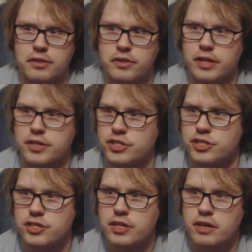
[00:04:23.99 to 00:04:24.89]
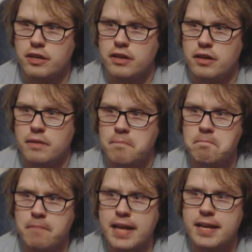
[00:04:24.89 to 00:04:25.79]
They just
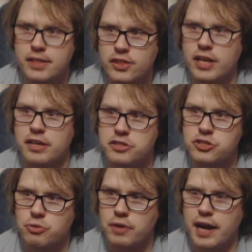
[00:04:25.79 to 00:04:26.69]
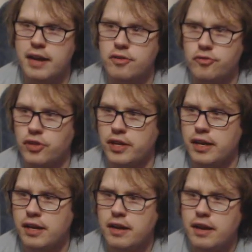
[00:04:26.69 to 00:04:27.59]
make things creatively.